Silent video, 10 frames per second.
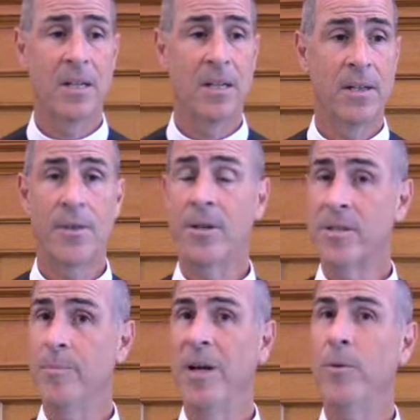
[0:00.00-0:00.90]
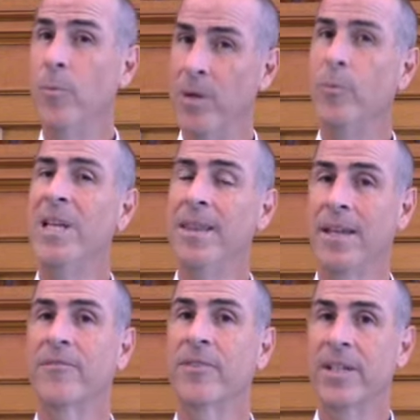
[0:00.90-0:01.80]
thoughts about what we
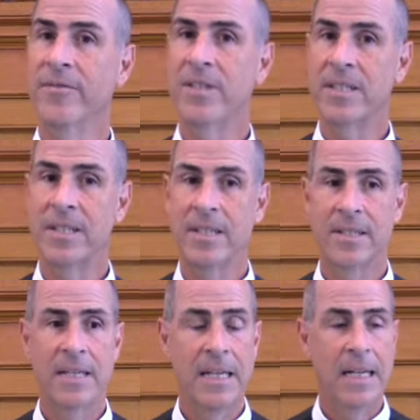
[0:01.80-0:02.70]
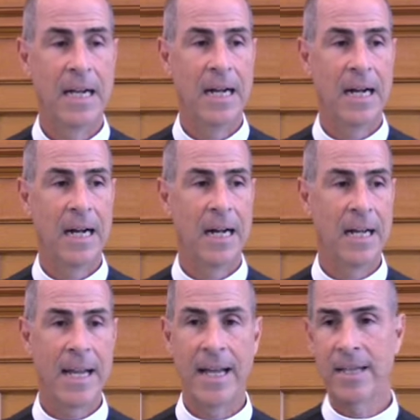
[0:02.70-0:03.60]
think forgiveness is,
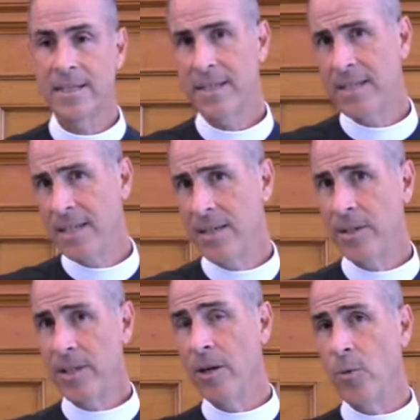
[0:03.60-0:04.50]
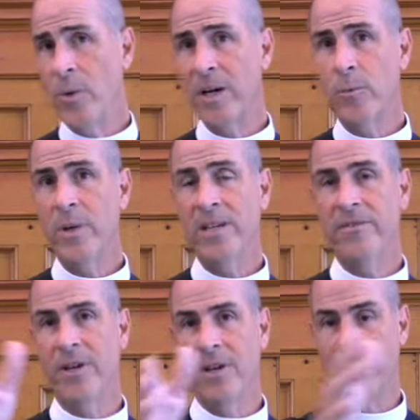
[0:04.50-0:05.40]
and see, where we
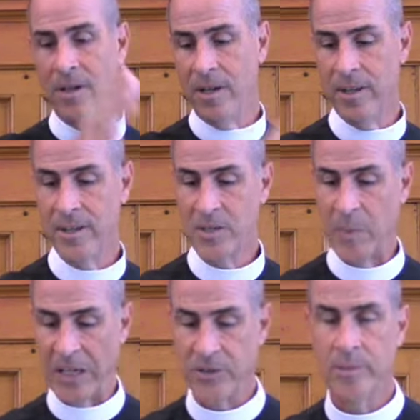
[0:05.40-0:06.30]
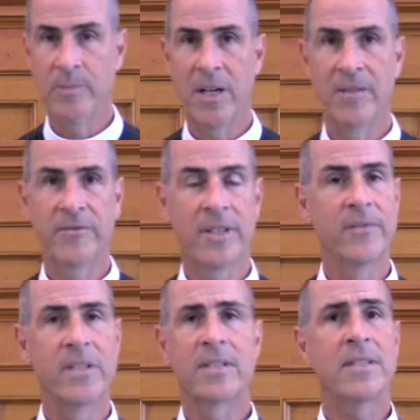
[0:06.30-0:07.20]
fall on the spectrum of
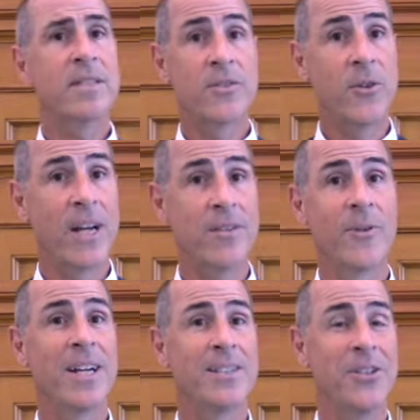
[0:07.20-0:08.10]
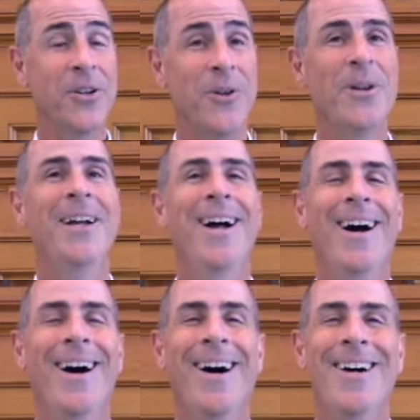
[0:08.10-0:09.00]
forgiveness. This is great, right?
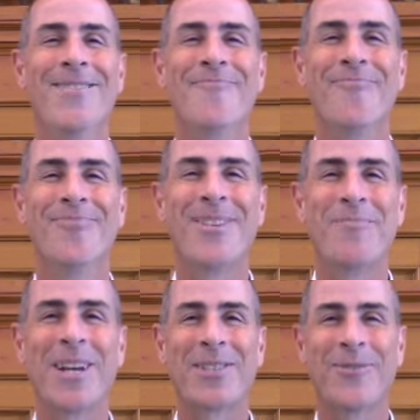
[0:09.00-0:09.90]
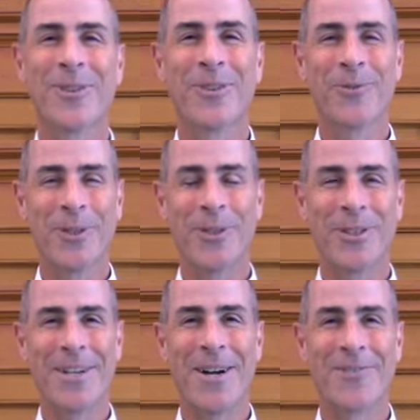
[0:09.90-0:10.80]
It makes for a really
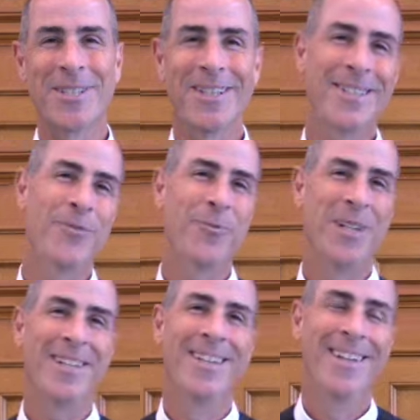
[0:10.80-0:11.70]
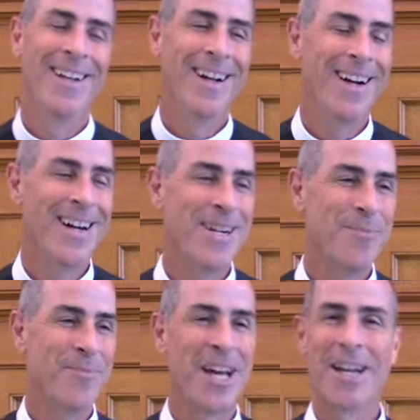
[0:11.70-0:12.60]
good conversation when
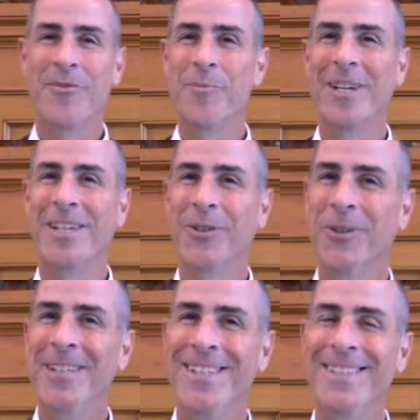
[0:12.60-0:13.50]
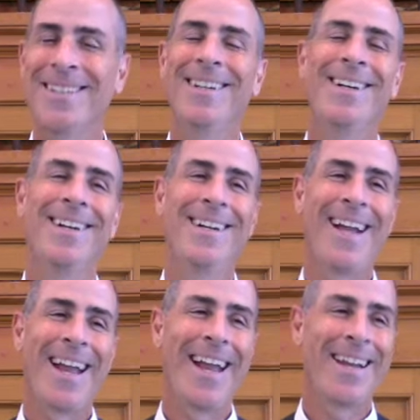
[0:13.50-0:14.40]
not everybody agrees,
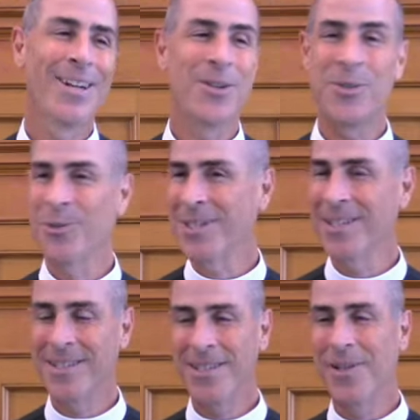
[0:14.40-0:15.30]
and it also says,